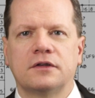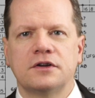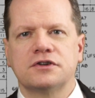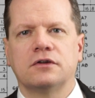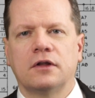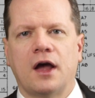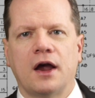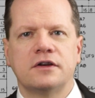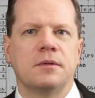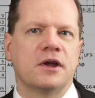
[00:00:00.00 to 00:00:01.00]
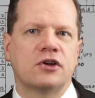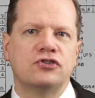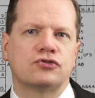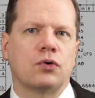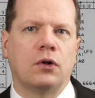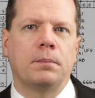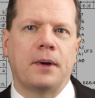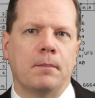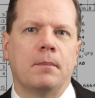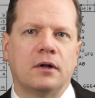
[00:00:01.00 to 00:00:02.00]
digital line to be controlled
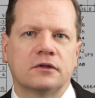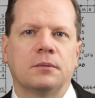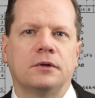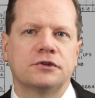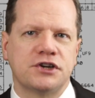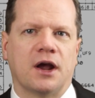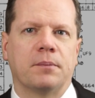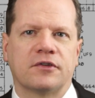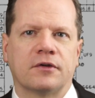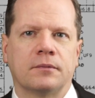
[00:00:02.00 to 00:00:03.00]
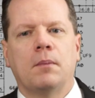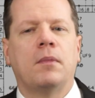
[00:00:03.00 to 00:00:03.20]
by multiple chips.